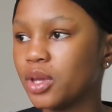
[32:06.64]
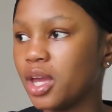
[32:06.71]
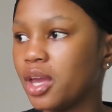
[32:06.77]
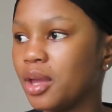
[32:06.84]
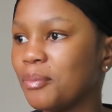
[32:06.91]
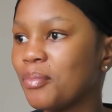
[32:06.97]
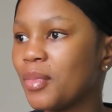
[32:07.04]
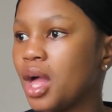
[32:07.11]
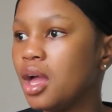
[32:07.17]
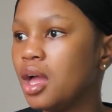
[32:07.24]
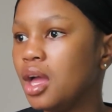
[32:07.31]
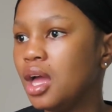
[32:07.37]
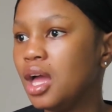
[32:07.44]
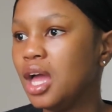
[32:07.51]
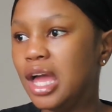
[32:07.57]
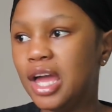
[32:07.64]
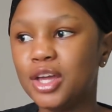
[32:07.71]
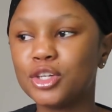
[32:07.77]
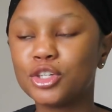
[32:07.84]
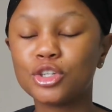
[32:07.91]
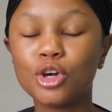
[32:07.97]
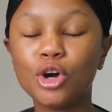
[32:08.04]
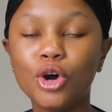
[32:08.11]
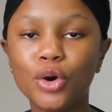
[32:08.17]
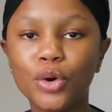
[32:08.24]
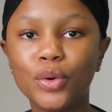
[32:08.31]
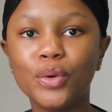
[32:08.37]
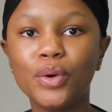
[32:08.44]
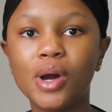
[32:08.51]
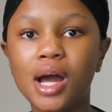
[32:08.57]
okay.
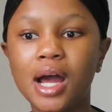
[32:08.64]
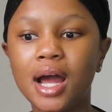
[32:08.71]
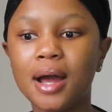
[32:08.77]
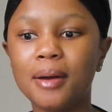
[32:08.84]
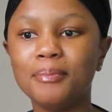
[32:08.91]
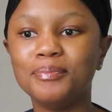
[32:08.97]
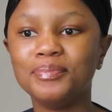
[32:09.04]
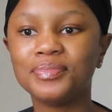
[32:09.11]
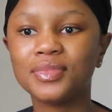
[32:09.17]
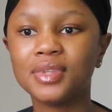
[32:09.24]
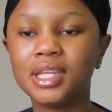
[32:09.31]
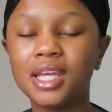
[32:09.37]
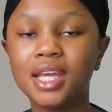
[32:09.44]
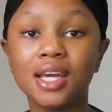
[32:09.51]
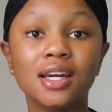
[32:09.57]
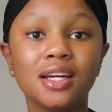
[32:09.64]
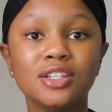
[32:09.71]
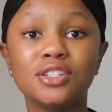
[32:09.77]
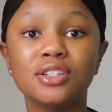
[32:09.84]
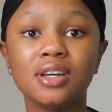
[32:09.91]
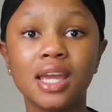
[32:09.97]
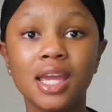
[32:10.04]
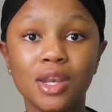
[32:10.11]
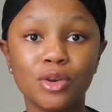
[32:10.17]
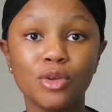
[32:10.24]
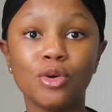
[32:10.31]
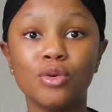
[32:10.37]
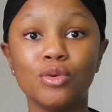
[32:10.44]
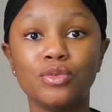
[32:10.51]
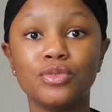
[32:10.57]
So I'm here to end
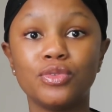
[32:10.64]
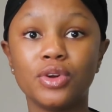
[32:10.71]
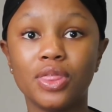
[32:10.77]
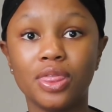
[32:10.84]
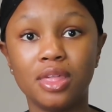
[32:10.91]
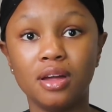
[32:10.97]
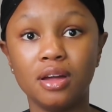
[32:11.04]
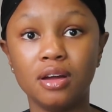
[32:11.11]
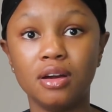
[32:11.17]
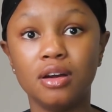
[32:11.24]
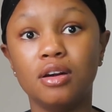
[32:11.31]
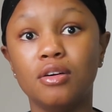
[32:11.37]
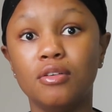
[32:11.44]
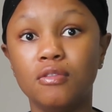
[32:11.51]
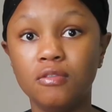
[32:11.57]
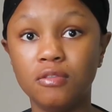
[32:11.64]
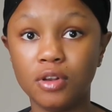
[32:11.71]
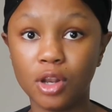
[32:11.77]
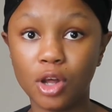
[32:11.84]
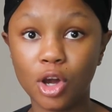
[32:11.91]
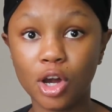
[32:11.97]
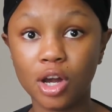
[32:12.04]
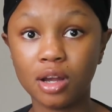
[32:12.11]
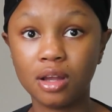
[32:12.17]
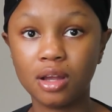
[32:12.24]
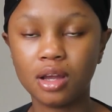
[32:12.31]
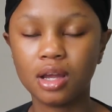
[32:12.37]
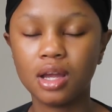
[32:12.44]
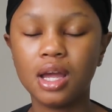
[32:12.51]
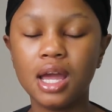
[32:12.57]
off the vlog.
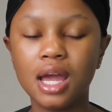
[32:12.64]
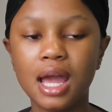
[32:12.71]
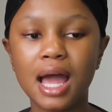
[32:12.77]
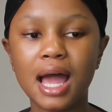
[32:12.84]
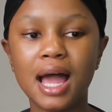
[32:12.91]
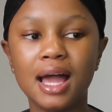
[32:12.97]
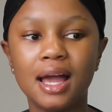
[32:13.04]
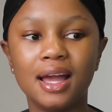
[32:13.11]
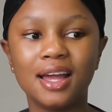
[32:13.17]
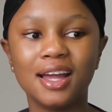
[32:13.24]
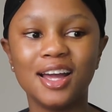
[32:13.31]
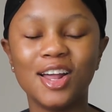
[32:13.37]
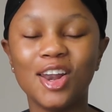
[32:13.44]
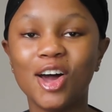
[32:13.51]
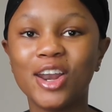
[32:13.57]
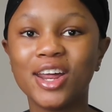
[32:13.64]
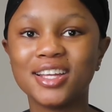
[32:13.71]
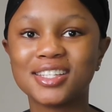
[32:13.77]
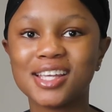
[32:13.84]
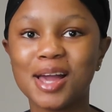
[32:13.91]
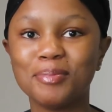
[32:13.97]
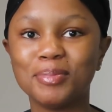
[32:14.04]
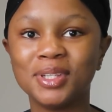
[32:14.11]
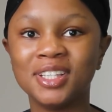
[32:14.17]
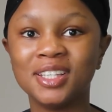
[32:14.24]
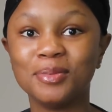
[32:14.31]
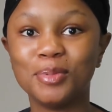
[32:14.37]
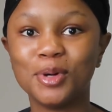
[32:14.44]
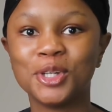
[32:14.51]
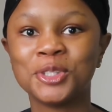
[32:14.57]
A lot has happened in
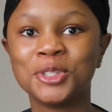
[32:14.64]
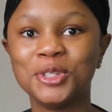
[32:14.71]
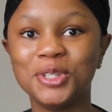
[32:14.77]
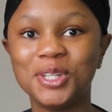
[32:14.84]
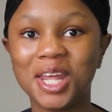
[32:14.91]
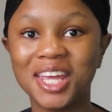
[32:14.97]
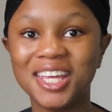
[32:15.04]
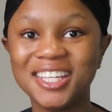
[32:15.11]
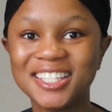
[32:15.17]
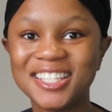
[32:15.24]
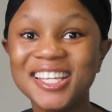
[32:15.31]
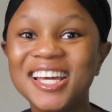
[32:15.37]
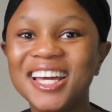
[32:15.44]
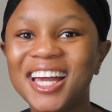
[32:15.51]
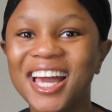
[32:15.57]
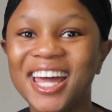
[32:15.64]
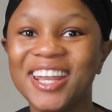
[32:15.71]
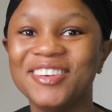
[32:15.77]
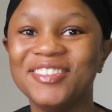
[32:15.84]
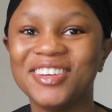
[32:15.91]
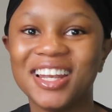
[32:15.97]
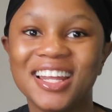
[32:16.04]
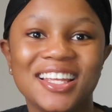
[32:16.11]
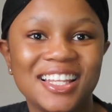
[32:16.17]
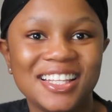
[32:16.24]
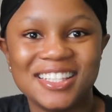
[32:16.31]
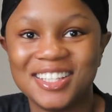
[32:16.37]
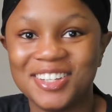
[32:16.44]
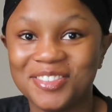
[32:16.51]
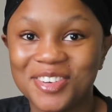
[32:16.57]
the past 2 days and I feel like
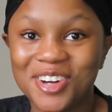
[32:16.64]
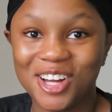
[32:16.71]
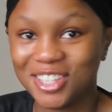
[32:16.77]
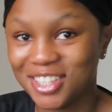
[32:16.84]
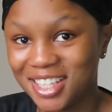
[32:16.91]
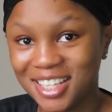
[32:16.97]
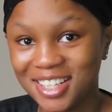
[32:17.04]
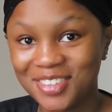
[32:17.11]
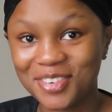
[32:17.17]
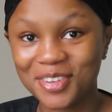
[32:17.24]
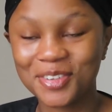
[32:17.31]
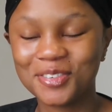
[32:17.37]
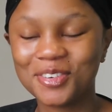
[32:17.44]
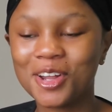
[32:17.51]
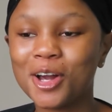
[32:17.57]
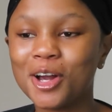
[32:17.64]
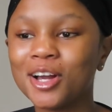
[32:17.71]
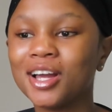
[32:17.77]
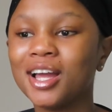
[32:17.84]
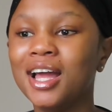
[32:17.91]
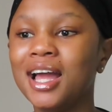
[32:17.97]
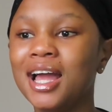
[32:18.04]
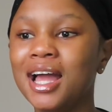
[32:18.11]
that's enough content for the vlog.